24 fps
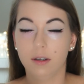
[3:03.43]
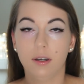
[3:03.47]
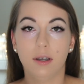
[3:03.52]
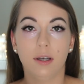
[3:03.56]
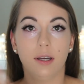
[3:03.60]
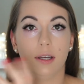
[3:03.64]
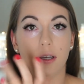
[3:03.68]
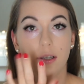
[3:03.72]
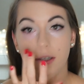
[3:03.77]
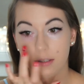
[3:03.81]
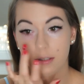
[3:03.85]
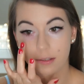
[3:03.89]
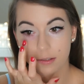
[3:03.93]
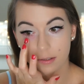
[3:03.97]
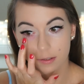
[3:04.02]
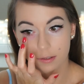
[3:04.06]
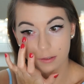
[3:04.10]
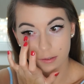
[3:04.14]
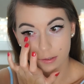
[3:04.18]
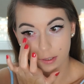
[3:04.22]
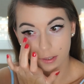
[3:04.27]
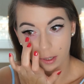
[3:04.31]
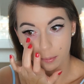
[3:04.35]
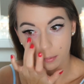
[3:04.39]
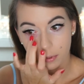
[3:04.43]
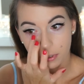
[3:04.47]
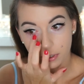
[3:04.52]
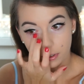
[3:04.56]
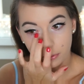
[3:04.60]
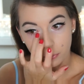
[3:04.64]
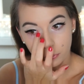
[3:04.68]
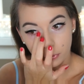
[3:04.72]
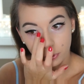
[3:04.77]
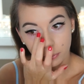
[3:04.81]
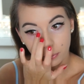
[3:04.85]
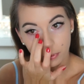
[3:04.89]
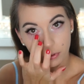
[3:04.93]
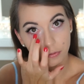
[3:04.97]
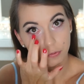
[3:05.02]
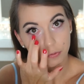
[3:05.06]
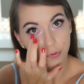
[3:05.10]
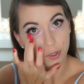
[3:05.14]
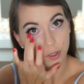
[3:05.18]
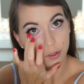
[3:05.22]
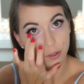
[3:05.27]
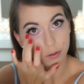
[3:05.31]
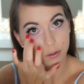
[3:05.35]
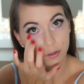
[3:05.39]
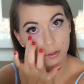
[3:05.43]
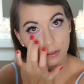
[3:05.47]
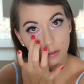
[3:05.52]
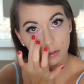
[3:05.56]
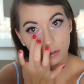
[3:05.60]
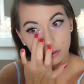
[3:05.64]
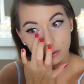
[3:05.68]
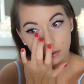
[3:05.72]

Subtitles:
and tap it in with my finger.